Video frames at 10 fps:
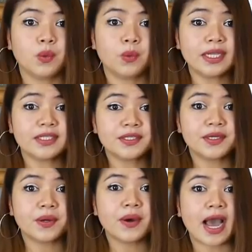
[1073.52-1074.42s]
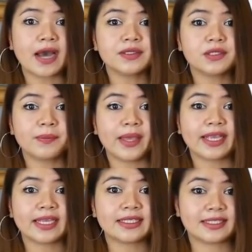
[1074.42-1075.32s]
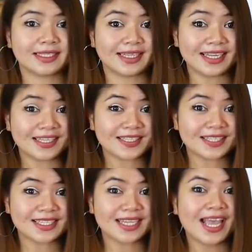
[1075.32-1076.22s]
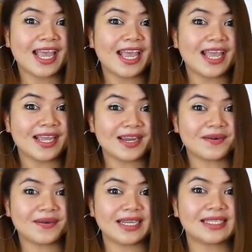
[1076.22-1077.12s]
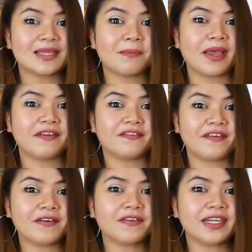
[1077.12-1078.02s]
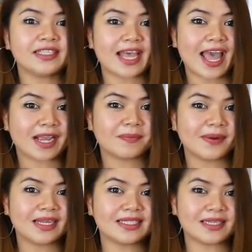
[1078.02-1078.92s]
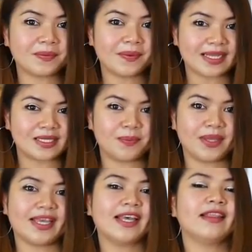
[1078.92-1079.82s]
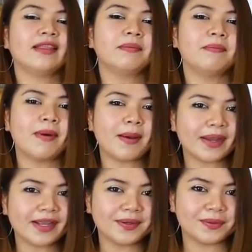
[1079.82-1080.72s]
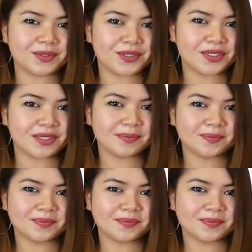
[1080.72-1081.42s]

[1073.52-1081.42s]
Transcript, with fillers: Want to know how to make it delicious? Here is my favorite eggplant recipe, the baba ghanoush.